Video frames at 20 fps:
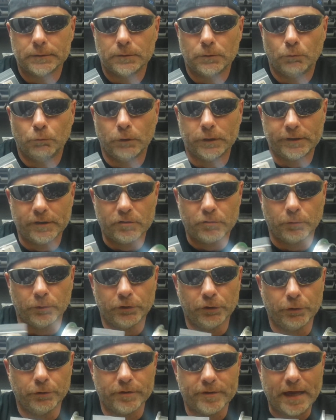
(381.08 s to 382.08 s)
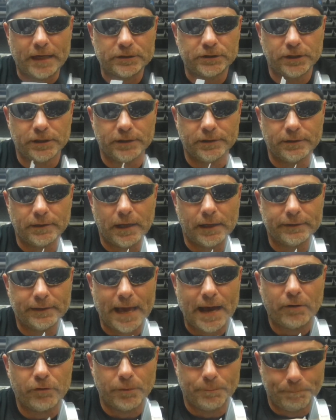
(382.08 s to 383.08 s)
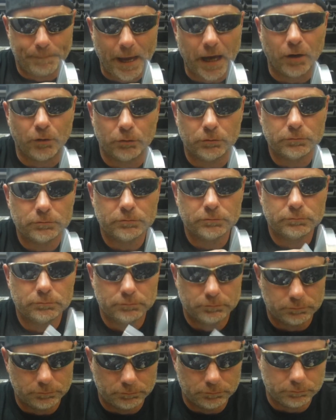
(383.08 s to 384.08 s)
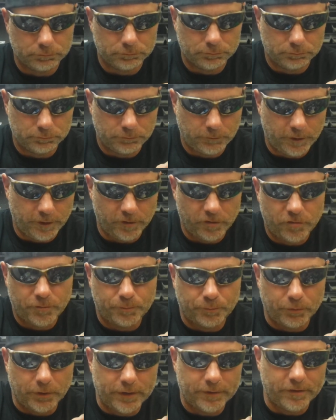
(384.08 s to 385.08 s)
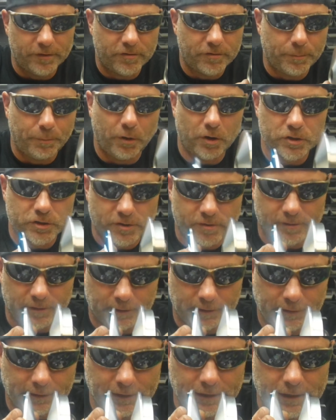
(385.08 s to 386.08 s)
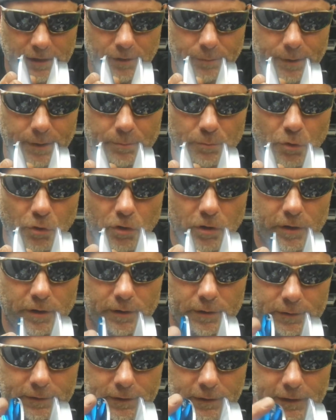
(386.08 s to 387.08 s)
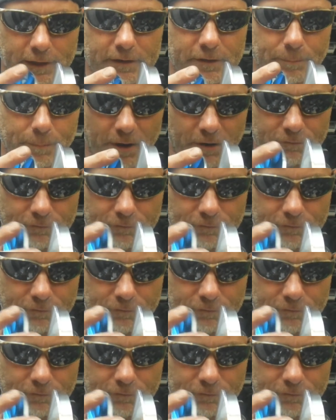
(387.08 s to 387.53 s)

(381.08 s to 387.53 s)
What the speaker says: What this will do is actually allow the belt and spread this apart just a little bit more to let the belt